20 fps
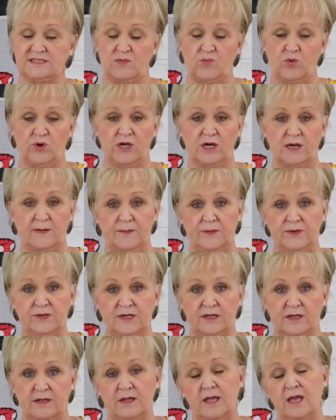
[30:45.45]
and we're going to put
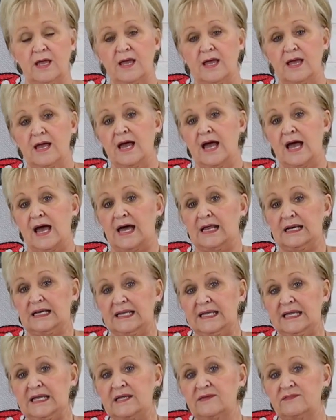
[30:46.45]
a
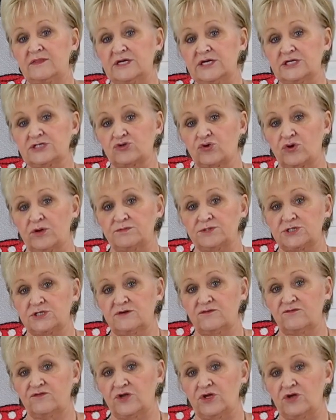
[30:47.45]
link in the
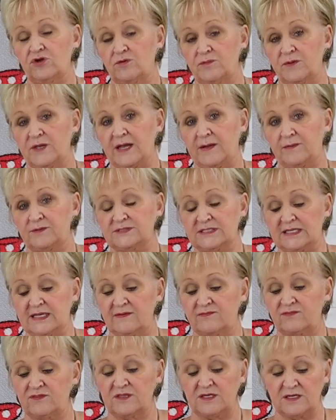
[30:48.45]
description for you to be able to
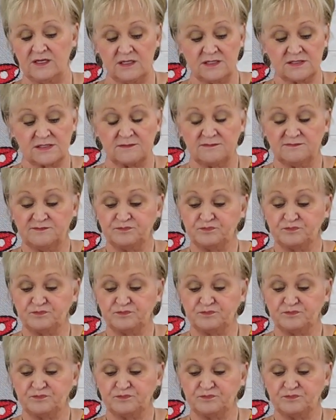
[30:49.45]
get these.